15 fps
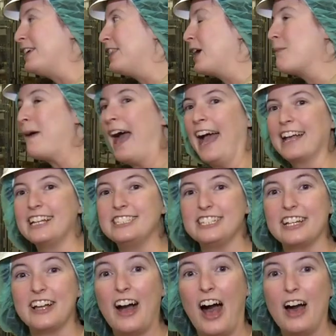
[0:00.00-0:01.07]
me, they're
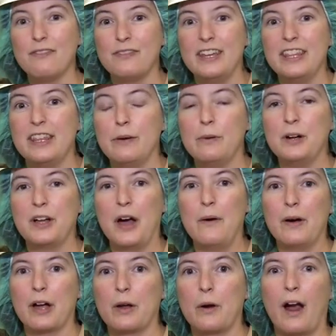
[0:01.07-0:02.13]
packaging coffee that will
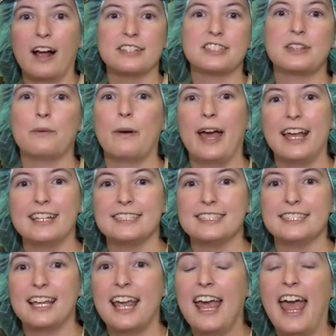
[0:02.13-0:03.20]
go across the
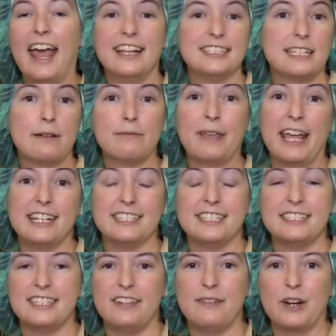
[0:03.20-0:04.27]
West and some
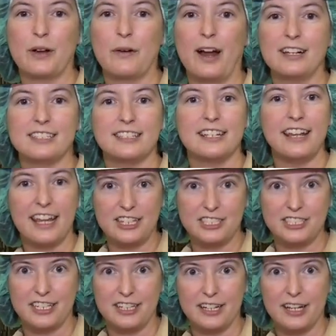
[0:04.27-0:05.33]
cases even across the
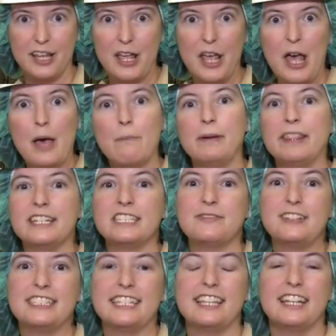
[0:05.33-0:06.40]
nation. But
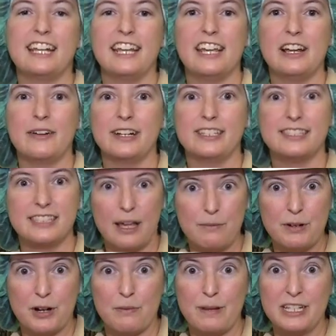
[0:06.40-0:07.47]
this facility here in
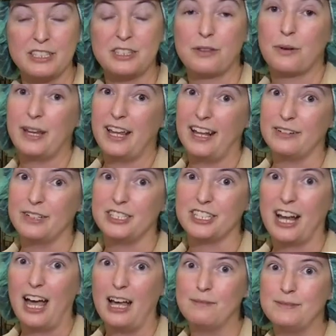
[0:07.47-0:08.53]
Sumner means 300
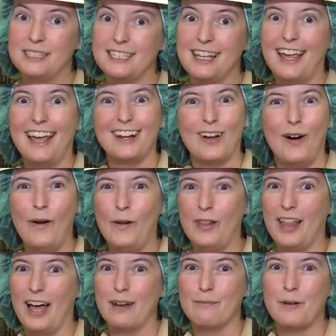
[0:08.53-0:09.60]
jobs and a
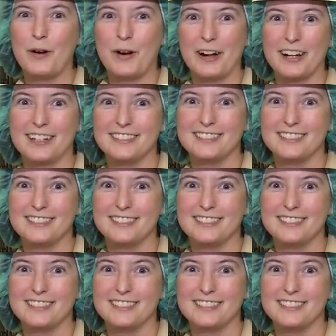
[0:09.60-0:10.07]
whole lot more.